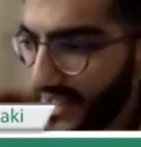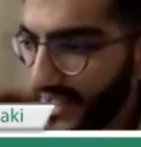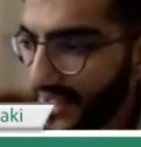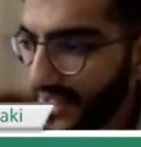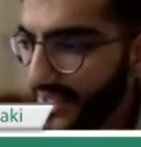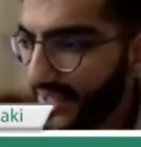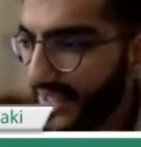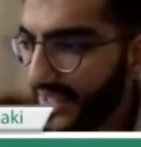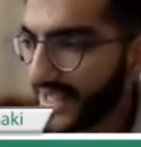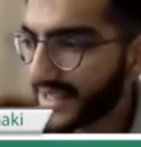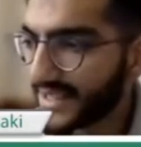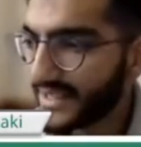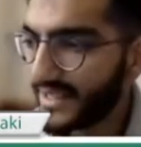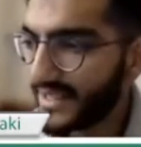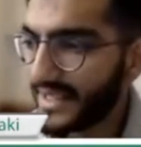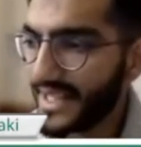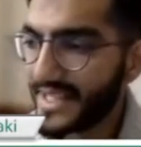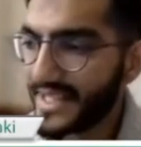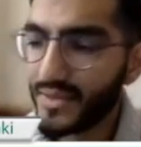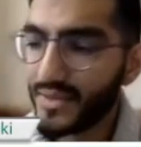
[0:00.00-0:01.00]
And then the
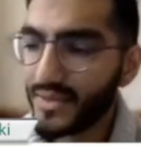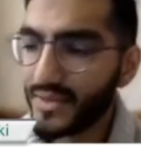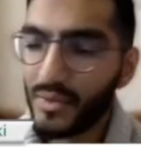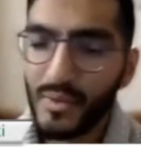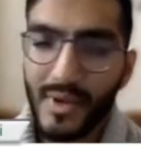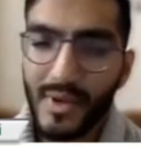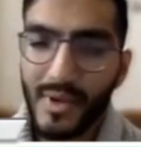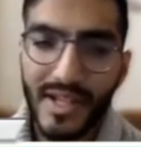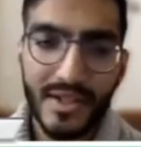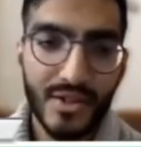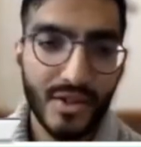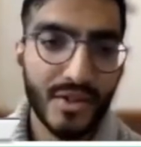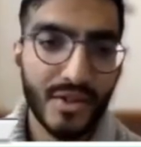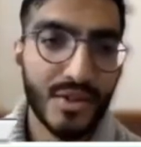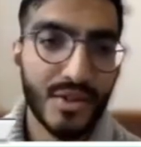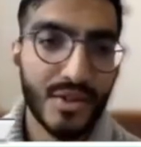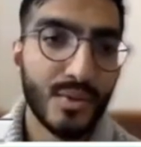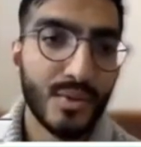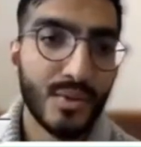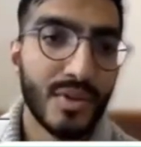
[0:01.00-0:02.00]
next lesson we went
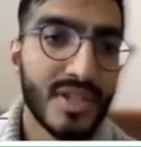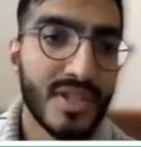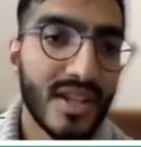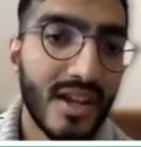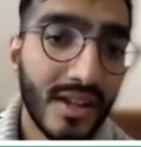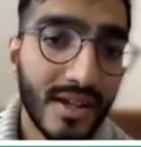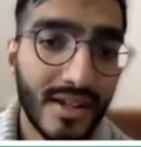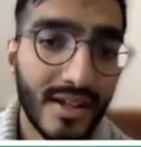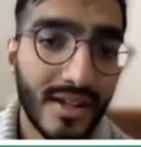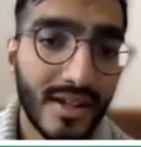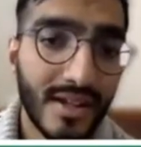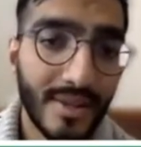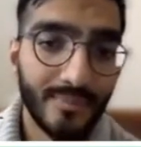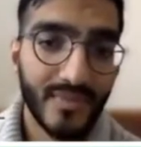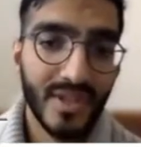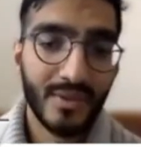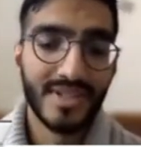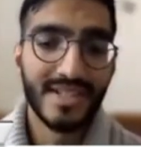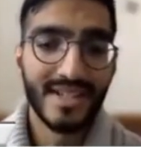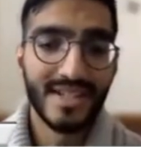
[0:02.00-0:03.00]
on to was qalqala.
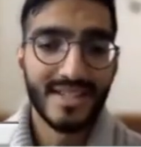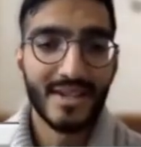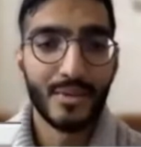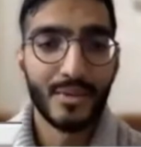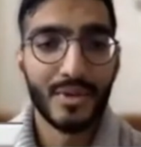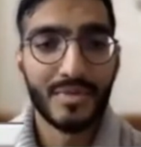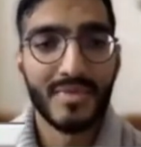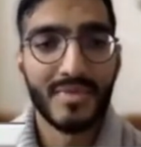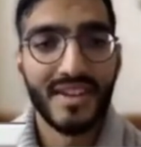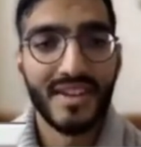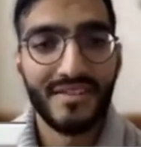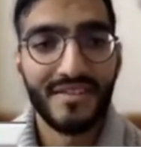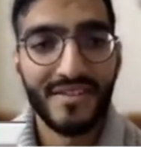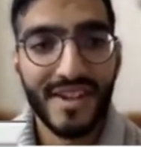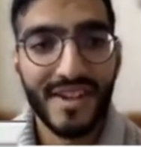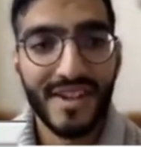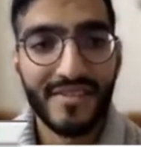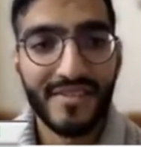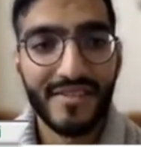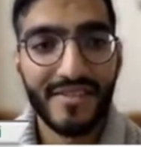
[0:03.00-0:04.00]
That
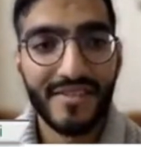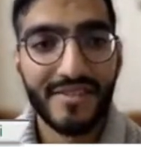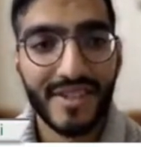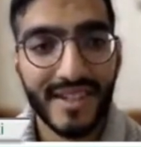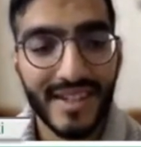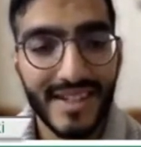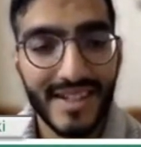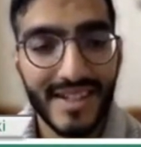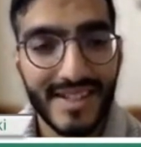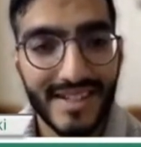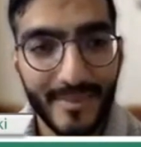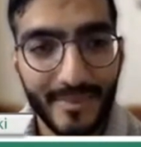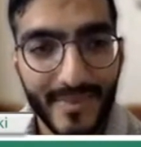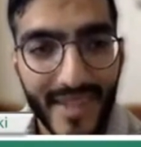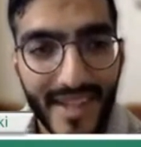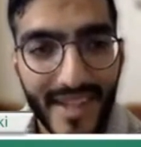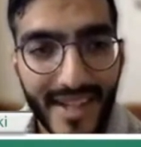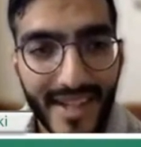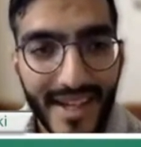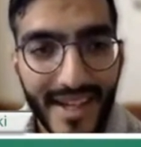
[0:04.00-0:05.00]
was my favorite
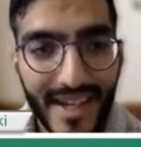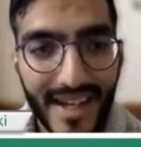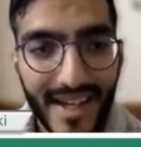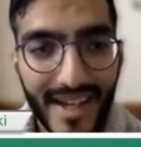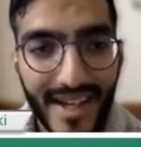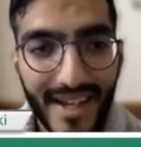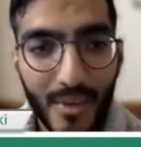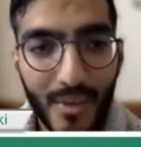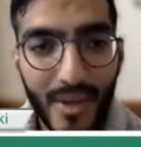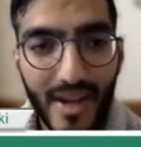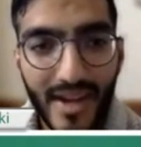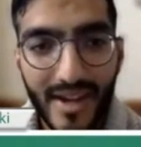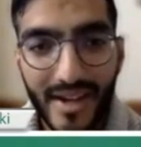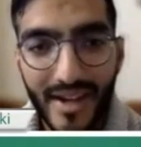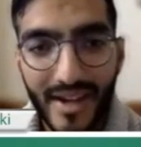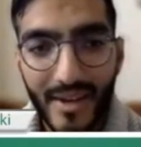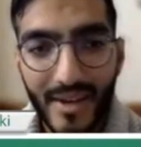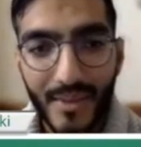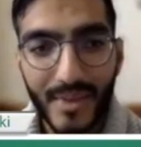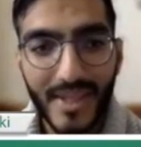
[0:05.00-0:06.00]
lesson,
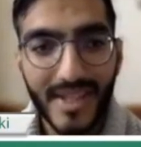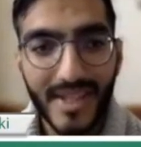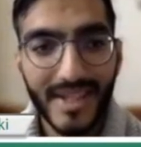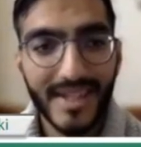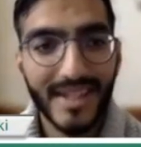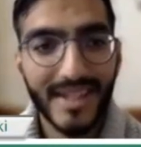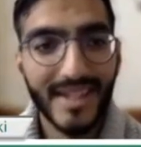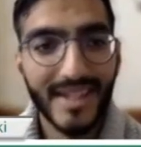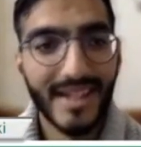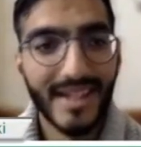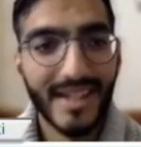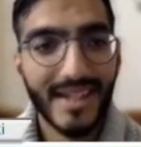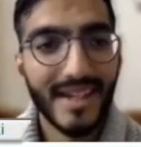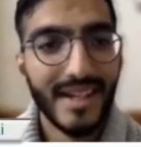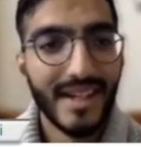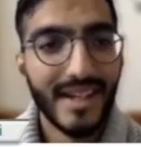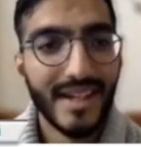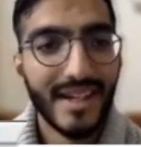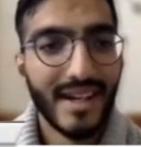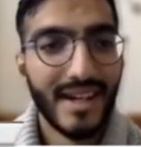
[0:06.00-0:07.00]
where we,
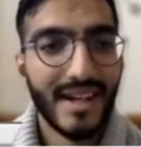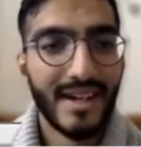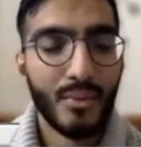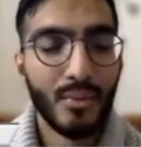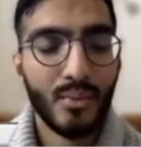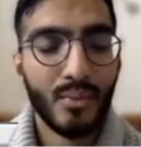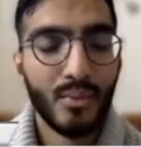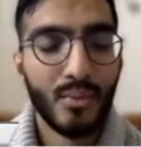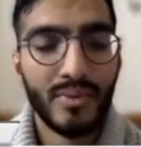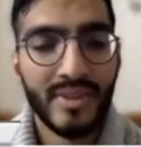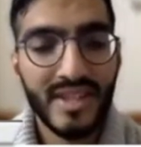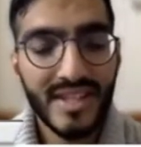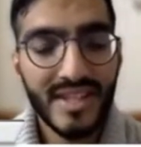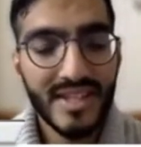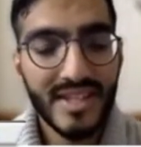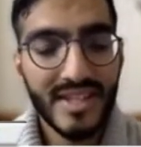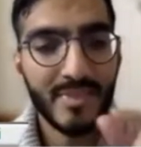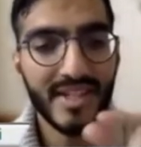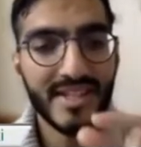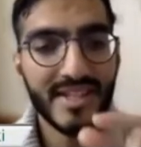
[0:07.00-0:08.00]

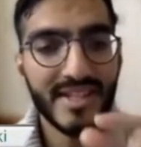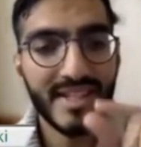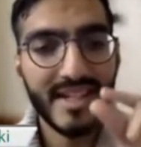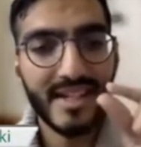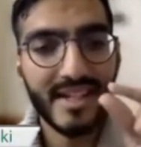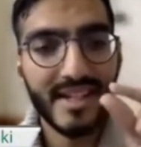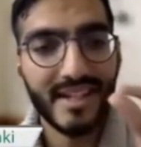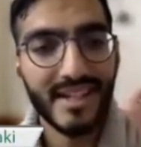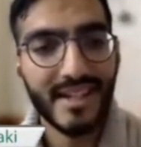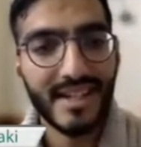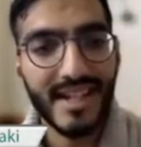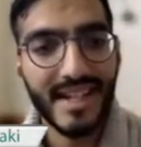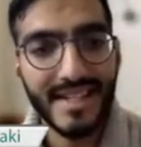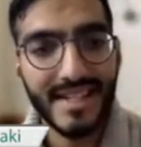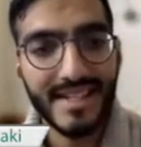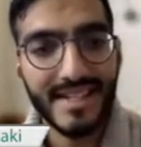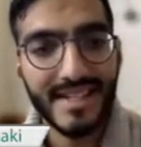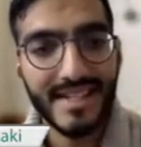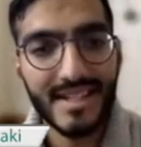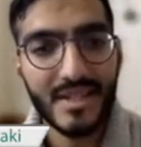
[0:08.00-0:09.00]
these
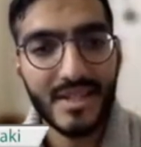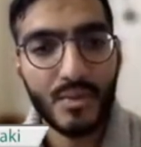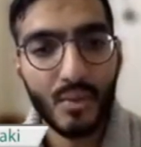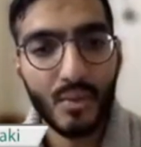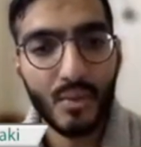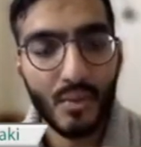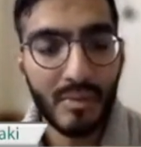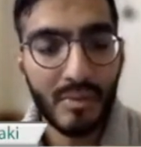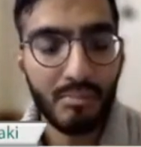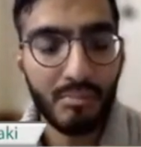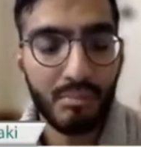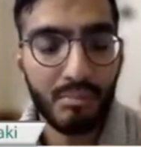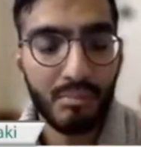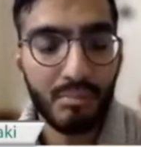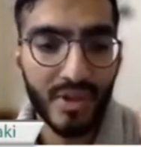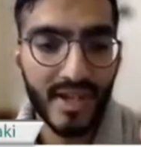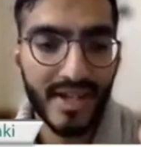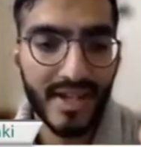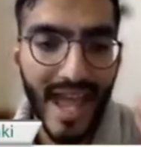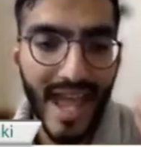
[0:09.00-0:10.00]
particular letters,
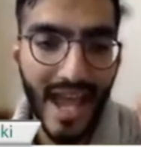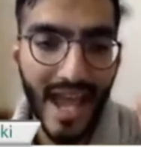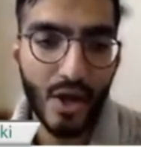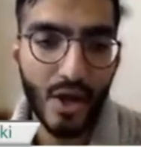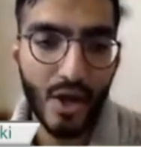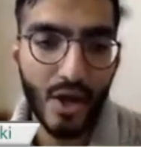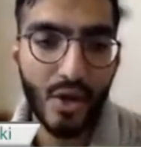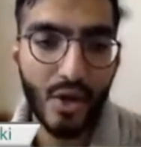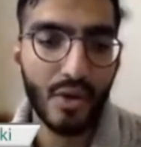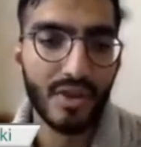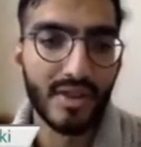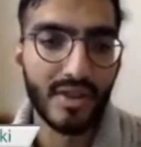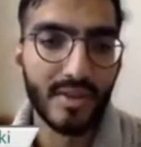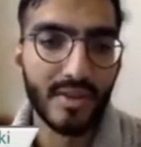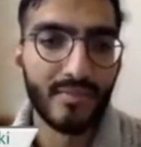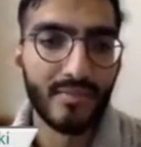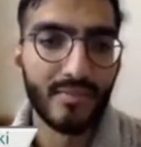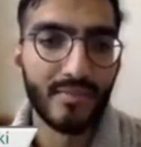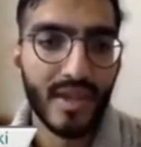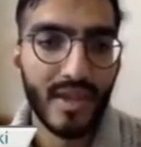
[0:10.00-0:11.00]
we put an echo on
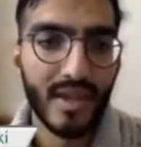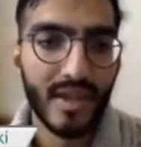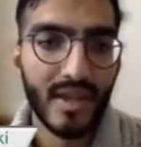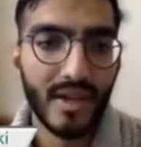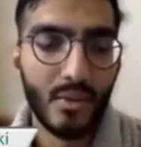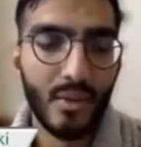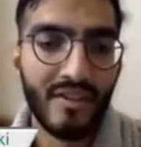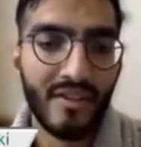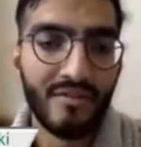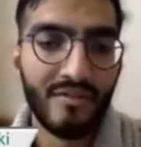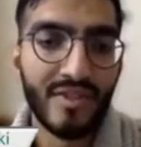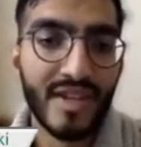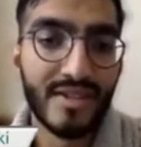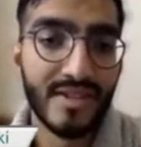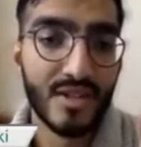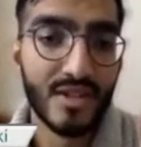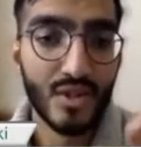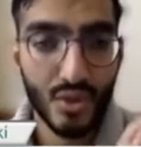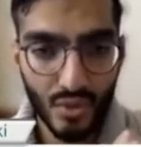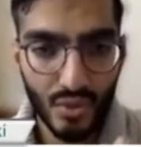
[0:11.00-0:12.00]
them if there's
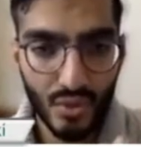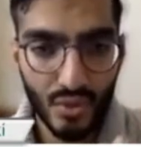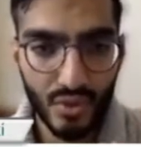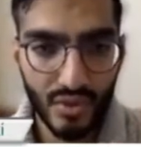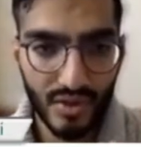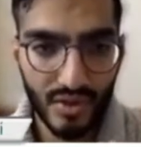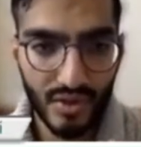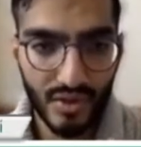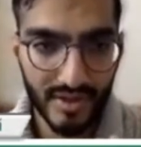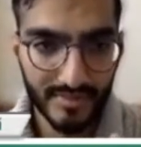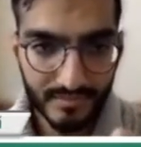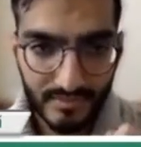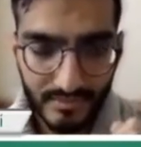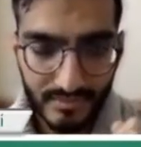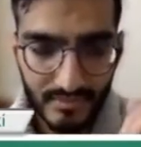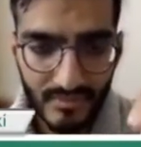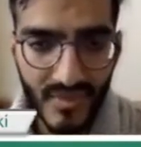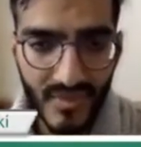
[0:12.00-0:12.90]
a on them.